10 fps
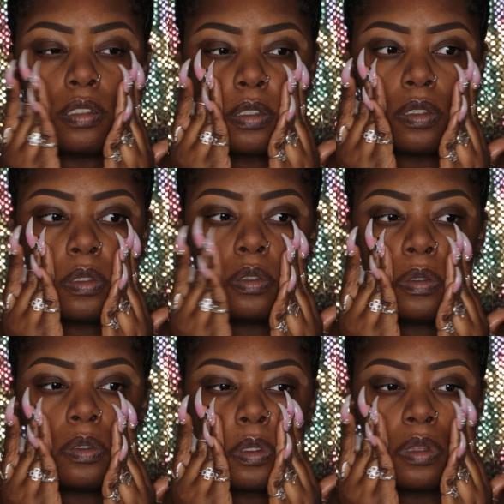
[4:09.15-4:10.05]

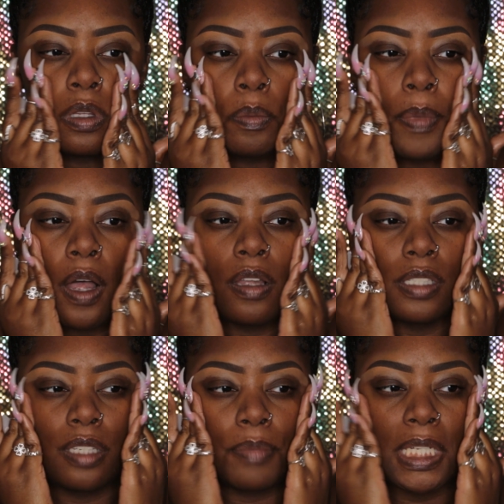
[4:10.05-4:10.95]
to the
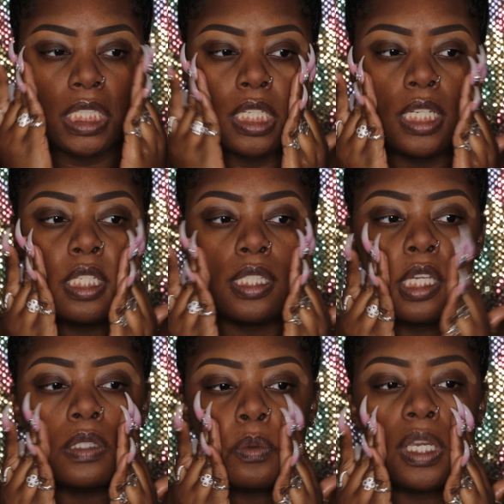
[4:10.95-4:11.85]
balls of my cheeks.
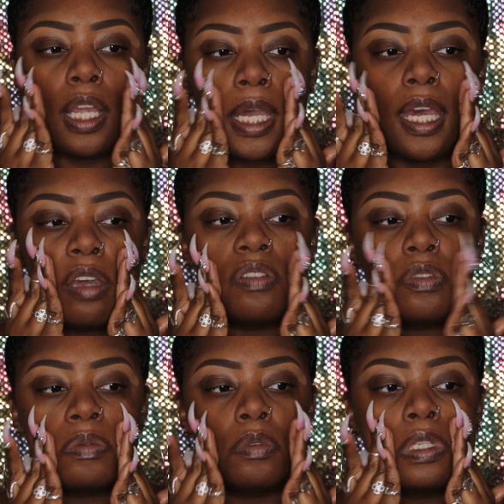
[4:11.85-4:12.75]
That's where I have
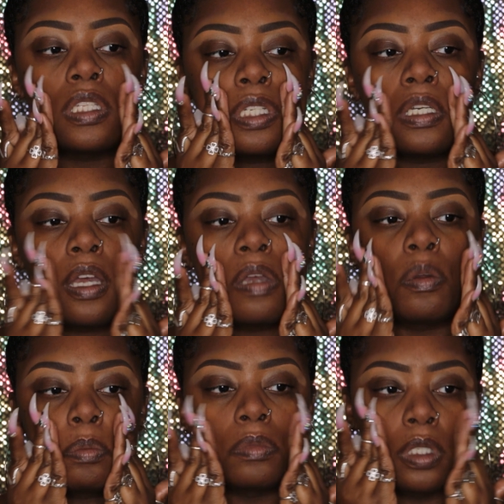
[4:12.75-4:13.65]
really
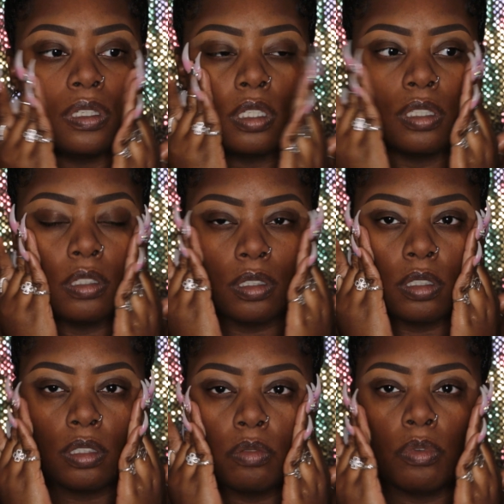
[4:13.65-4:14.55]

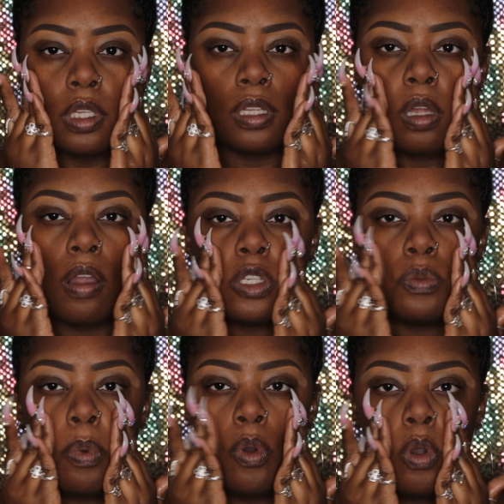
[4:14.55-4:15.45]

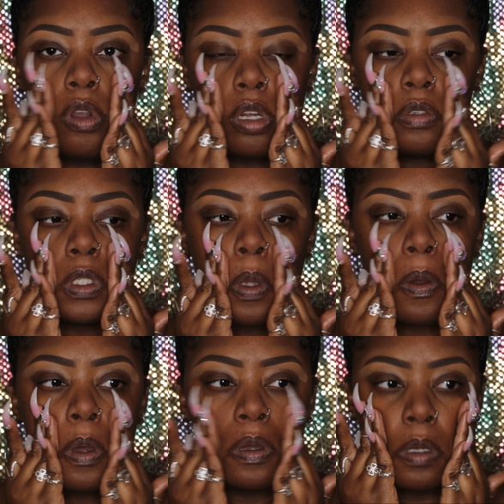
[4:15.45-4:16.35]
large pores.
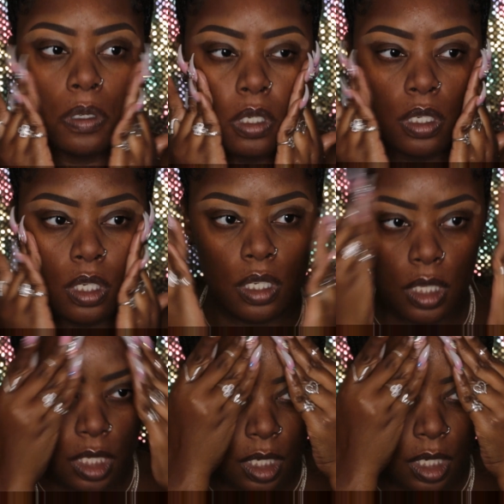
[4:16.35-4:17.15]
And then